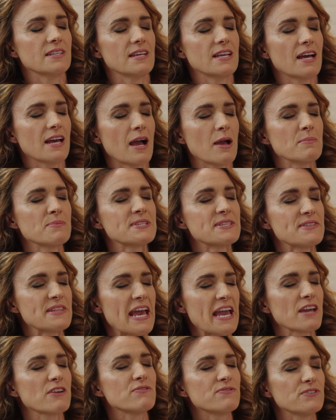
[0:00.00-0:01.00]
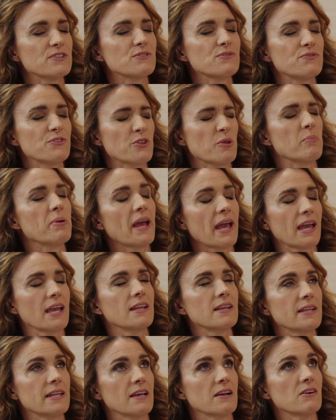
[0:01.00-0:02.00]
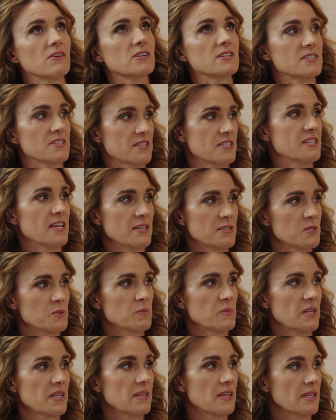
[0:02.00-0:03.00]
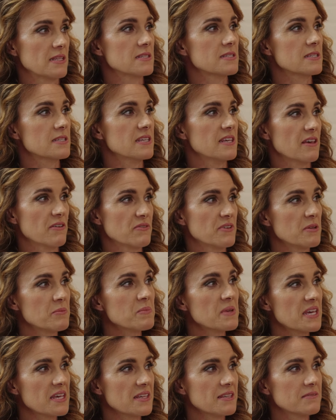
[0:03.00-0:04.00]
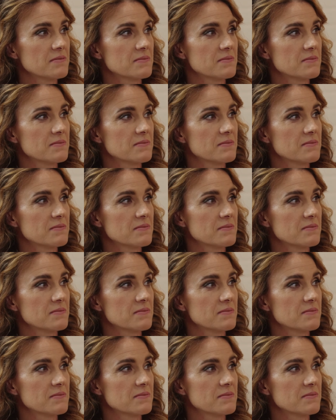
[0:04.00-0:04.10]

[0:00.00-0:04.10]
I'm thankful for the pain now because of the testimony that's given me.